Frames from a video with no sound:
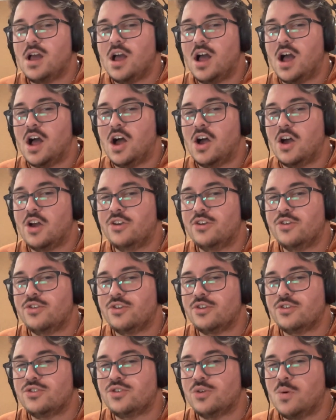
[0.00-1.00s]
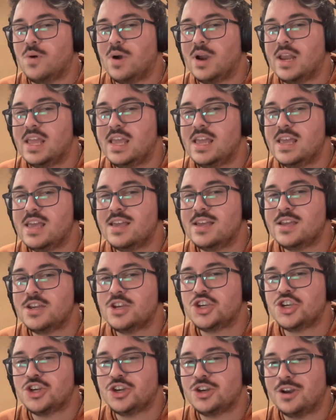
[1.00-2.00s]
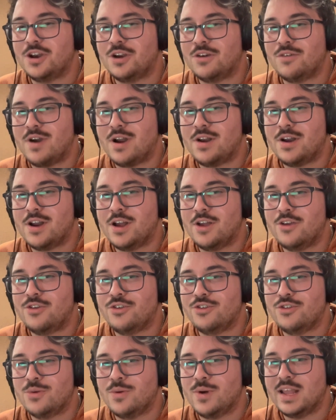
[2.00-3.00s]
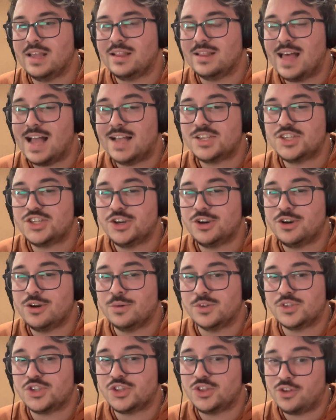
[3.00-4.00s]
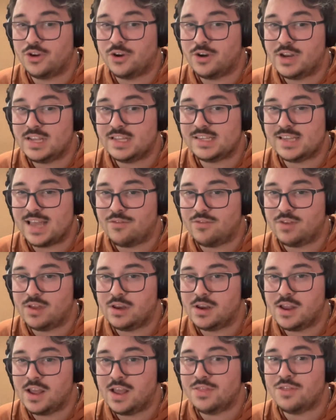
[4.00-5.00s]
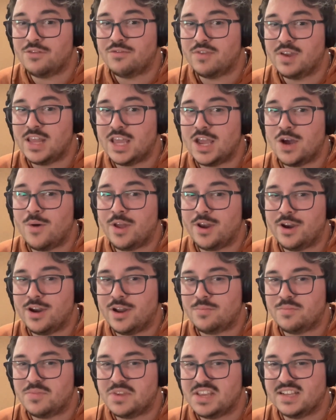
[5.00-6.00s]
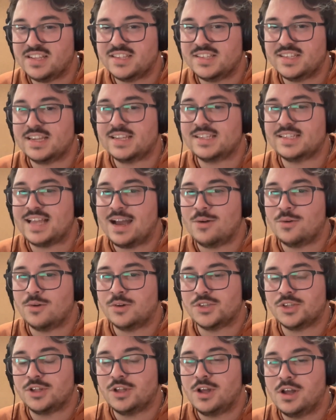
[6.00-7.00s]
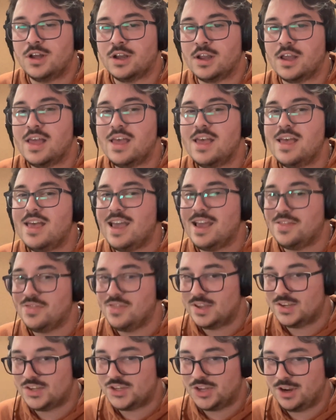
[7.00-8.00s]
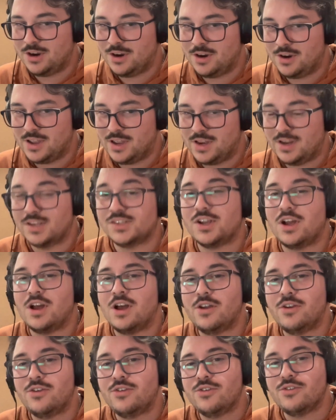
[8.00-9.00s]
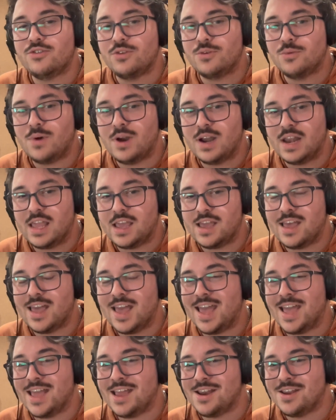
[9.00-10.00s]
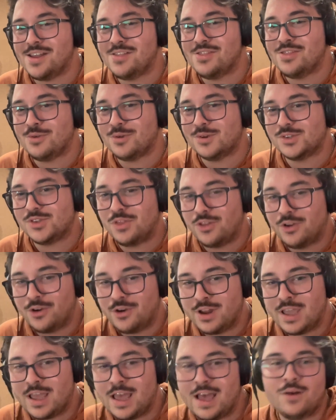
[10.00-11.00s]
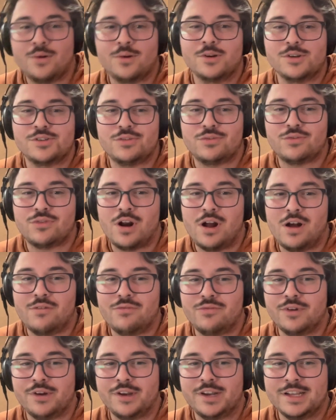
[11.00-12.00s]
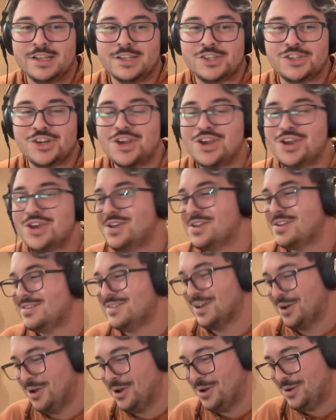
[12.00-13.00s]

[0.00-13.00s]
120-ish around 120. Last year it was 37, and the video ended up being 6 hours long. And this year it is 120, and there was 30 hours of raw footage. So